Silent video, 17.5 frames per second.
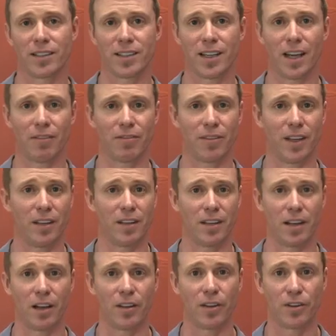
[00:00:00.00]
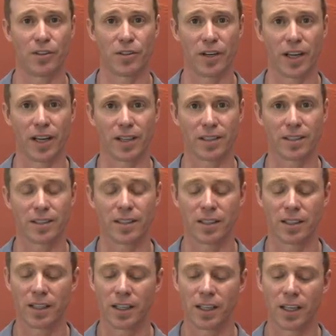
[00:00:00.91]
less caffeine than other drinks.
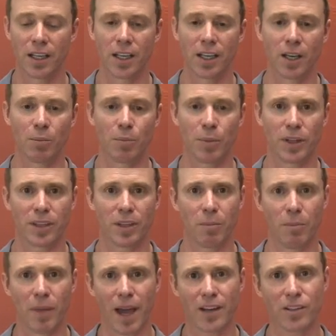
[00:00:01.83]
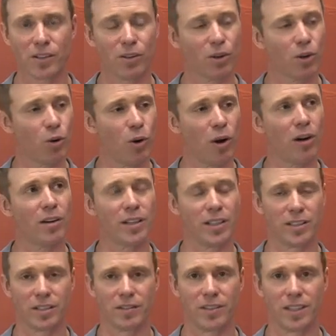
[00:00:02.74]
But the magical
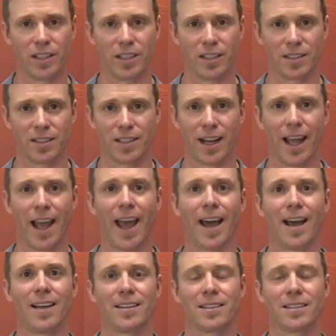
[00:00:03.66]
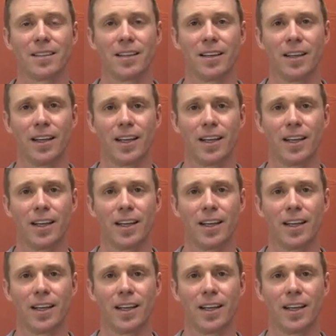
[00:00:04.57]
qualities of tea is that it has